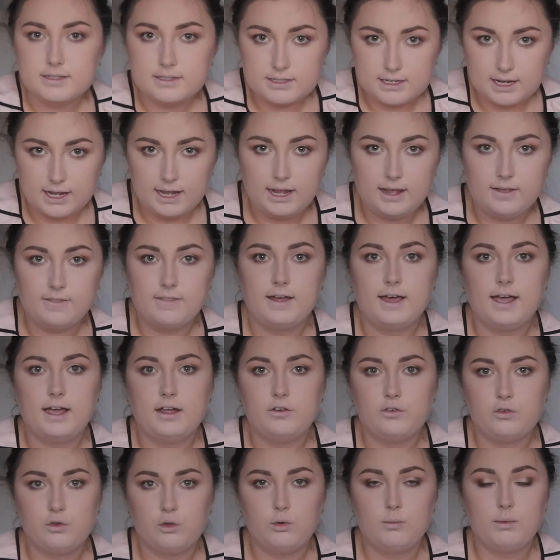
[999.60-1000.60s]
day that
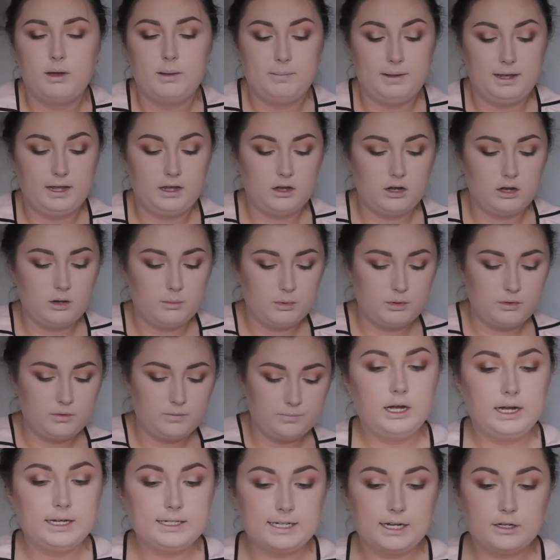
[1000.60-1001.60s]
I do my makeup.
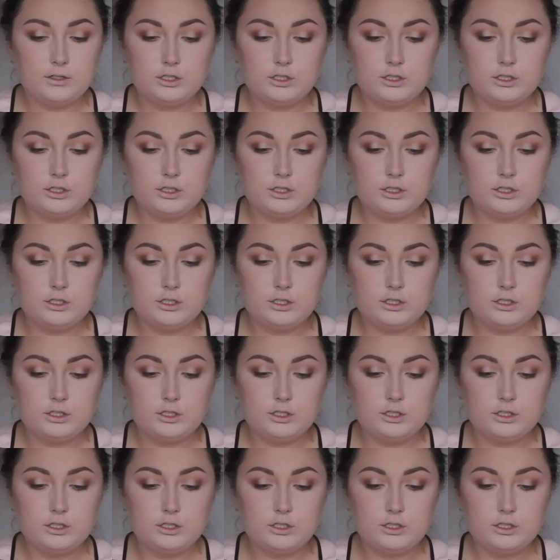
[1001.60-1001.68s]
And